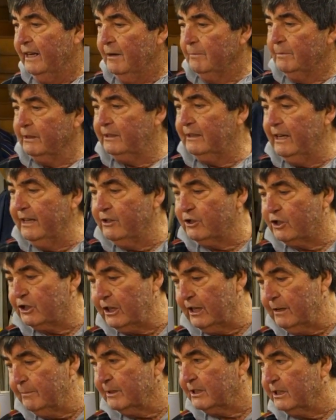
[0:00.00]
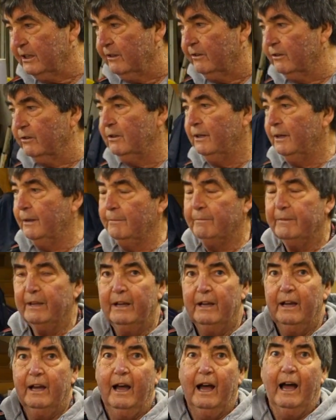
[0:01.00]
But thin sheet material,
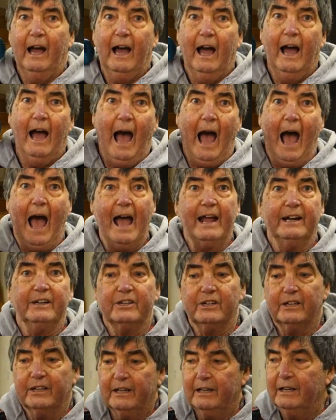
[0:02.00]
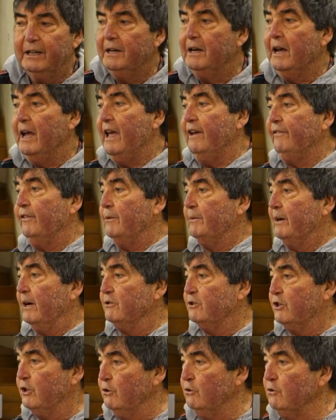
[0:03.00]
and if I'm
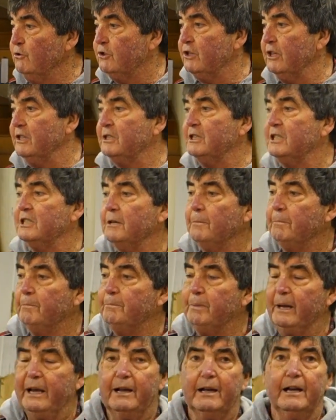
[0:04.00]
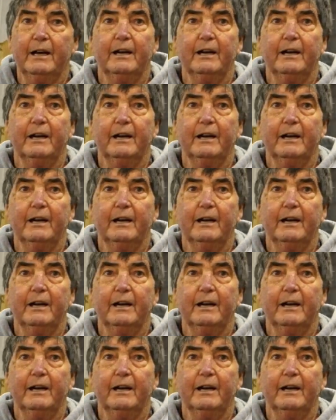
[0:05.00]
going to use this big